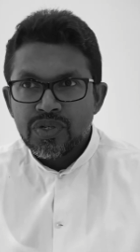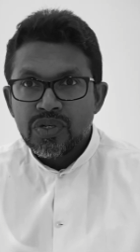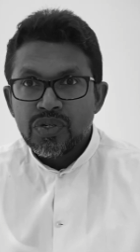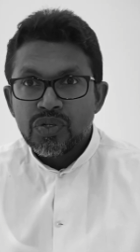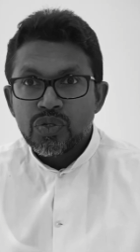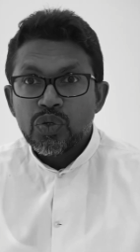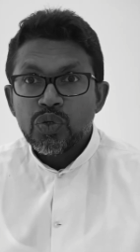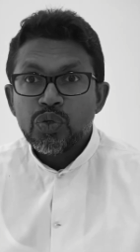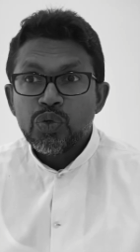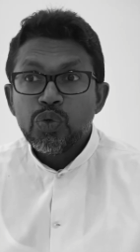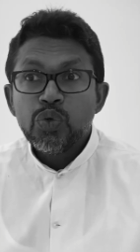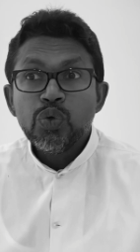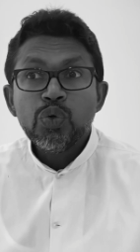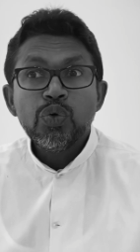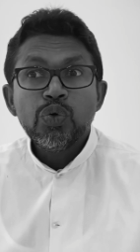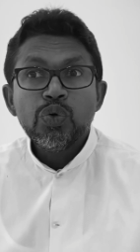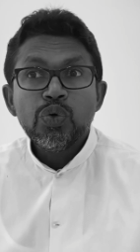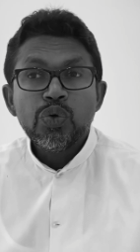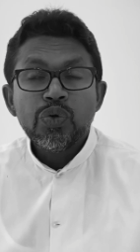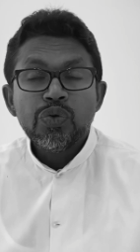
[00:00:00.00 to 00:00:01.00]
So
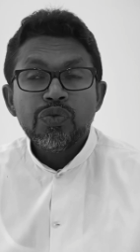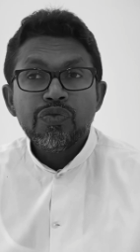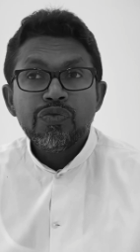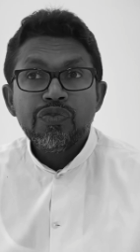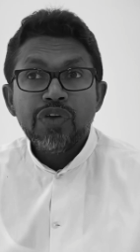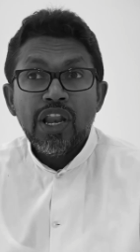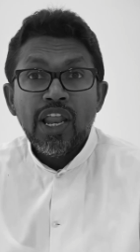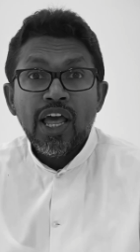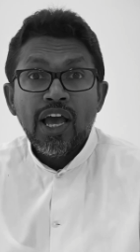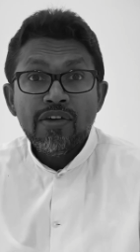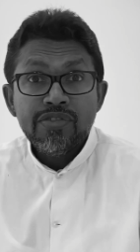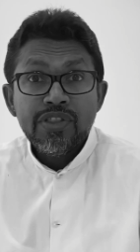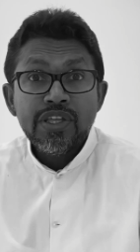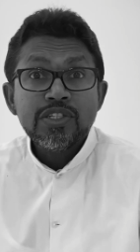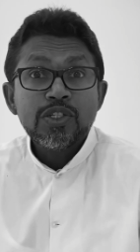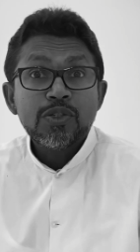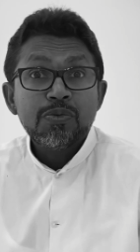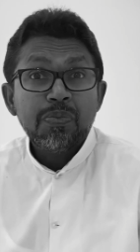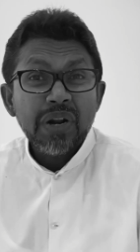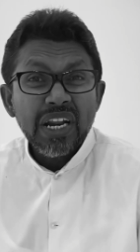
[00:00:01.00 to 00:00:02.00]
you will have the
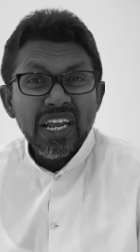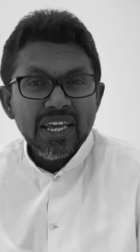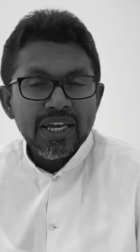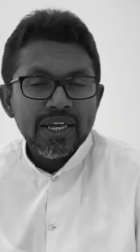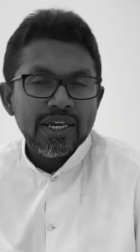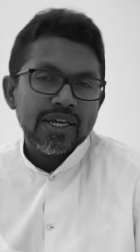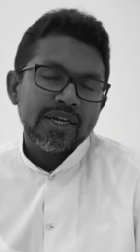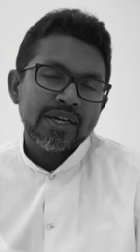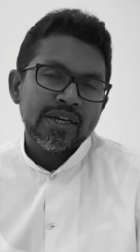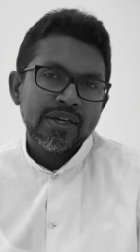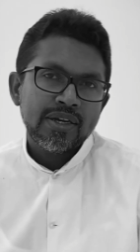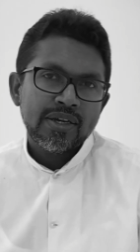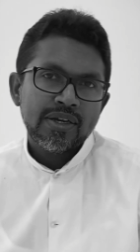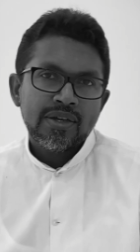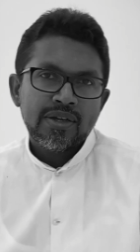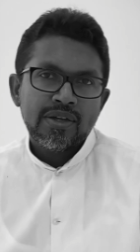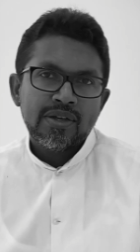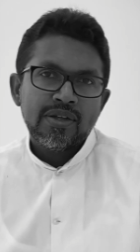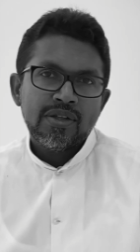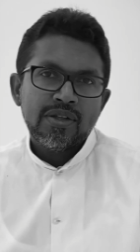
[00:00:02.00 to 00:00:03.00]
spring
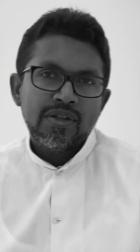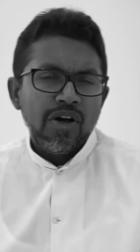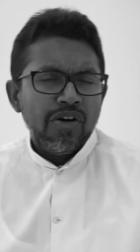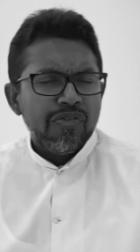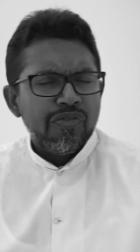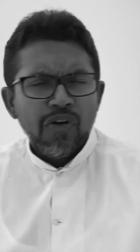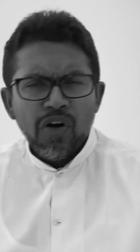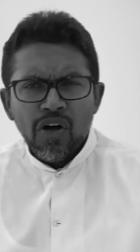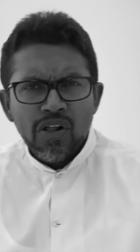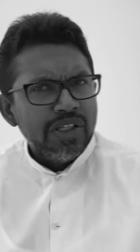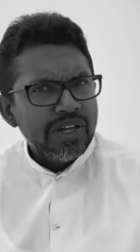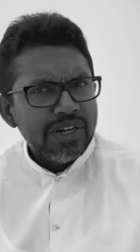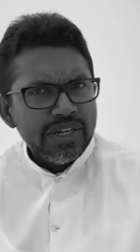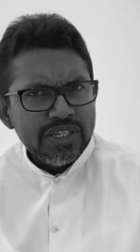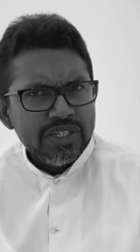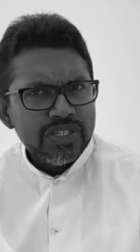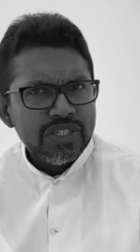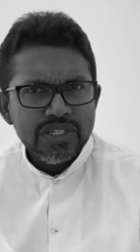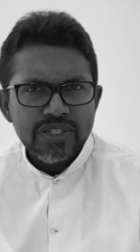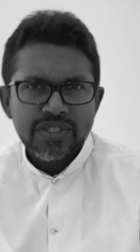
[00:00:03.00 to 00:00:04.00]
of all the
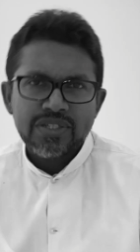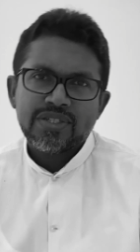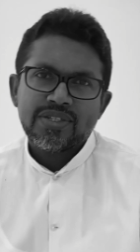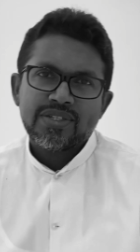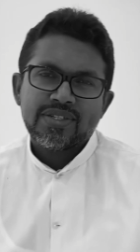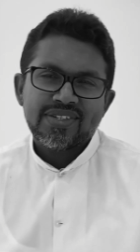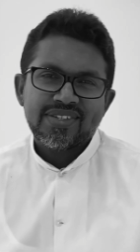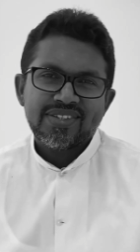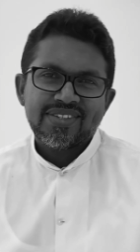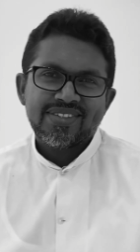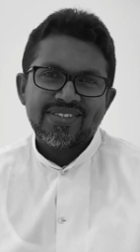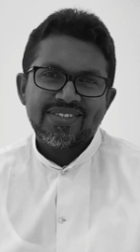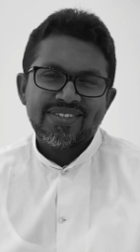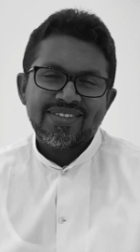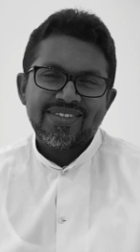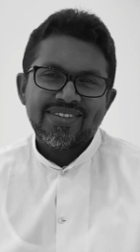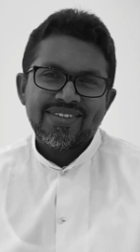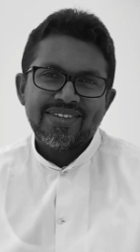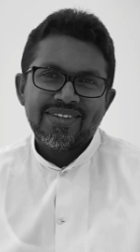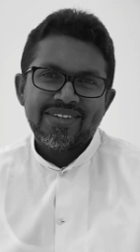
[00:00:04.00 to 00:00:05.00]
riches
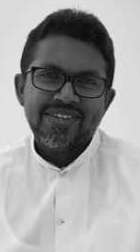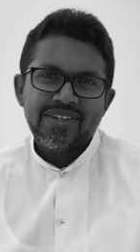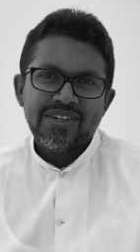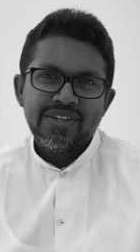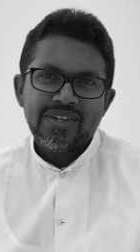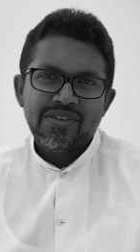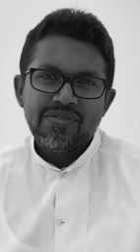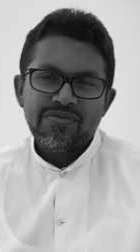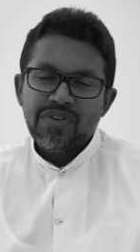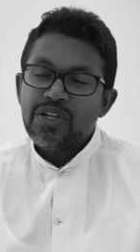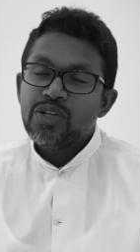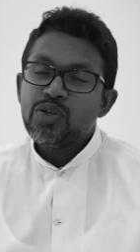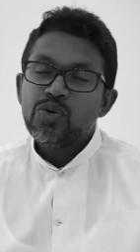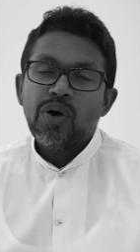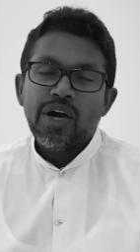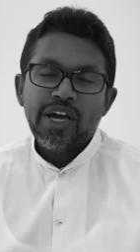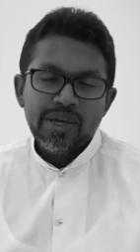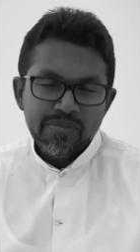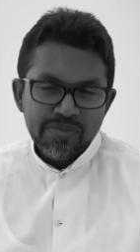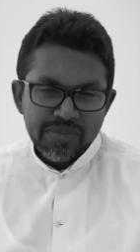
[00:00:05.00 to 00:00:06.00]
when you
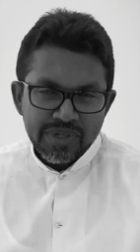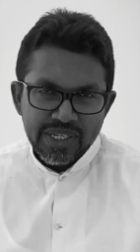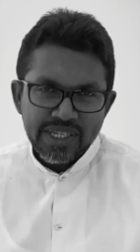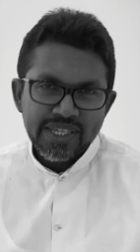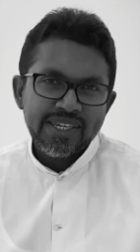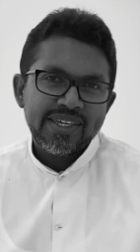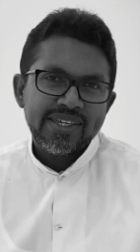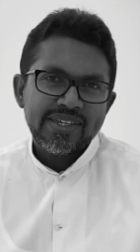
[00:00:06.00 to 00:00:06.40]
are empty.